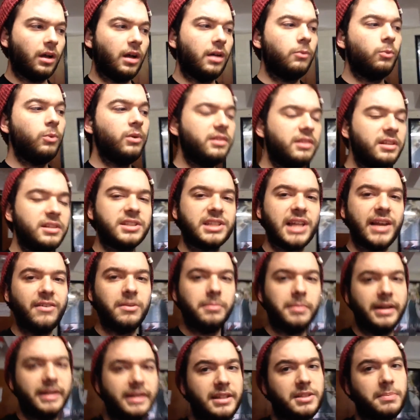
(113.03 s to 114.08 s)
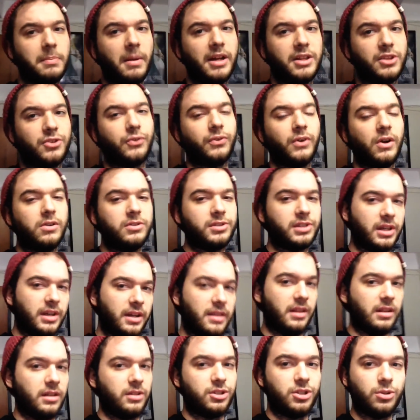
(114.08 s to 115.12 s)
Within 7 minutes, mine's frozen, and
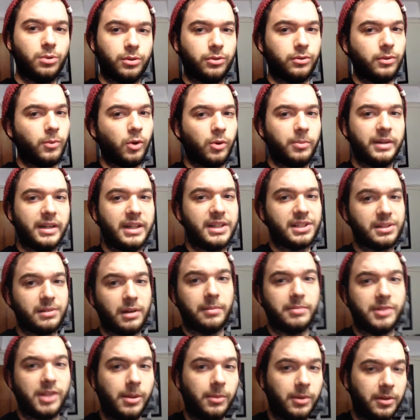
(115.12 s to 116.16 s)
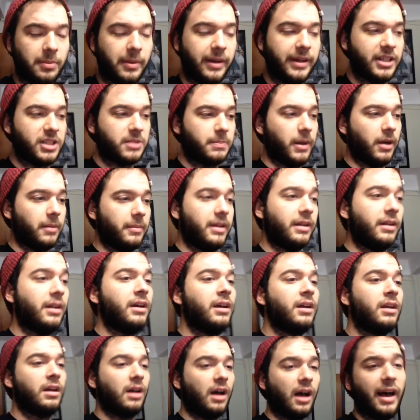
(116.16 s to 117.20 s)
then 2 or 3 more minutes, and I'm done with my experiment.
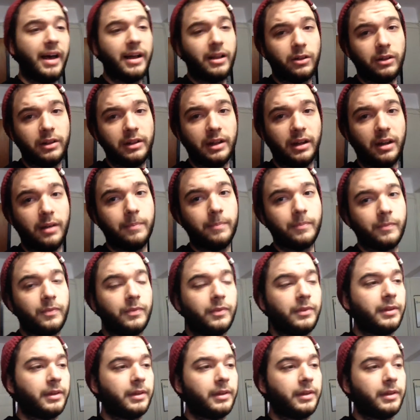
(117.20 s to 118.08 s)
I clean up.